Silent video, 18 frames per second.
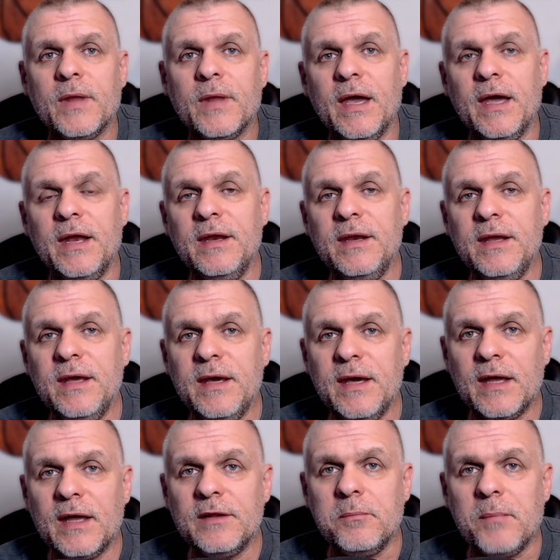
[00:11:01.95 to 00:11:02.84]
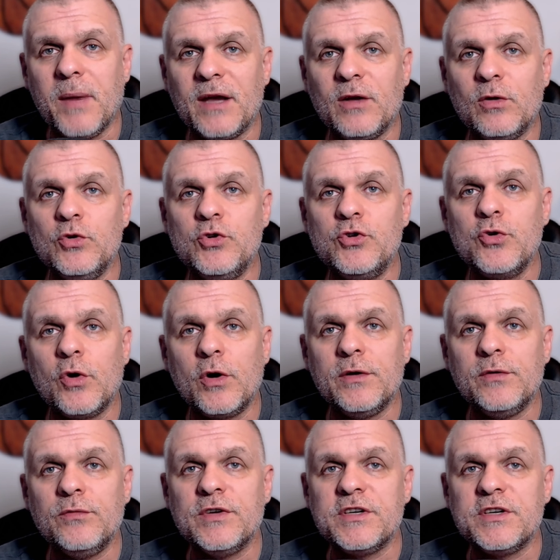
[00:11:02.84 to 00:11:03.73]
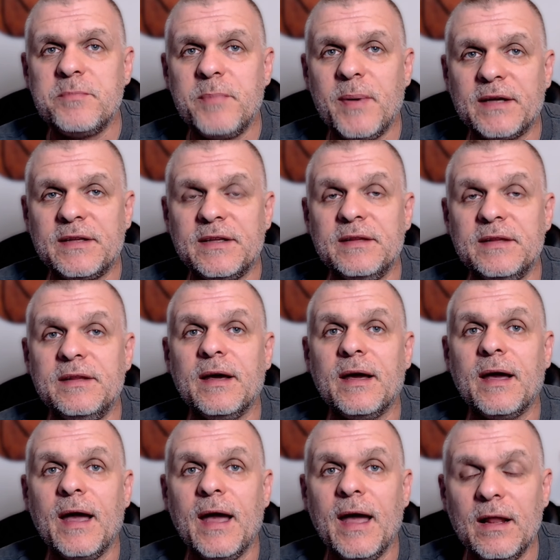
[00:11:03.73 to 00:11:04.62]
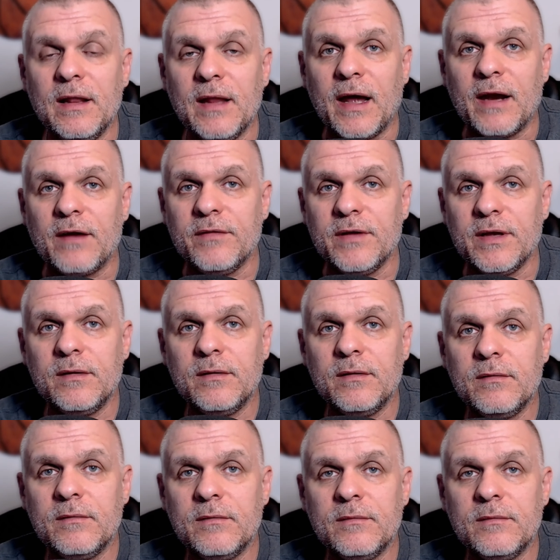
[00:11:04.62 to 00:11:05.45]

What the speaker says: And in the end, Michael Jordan respected the hell out of it.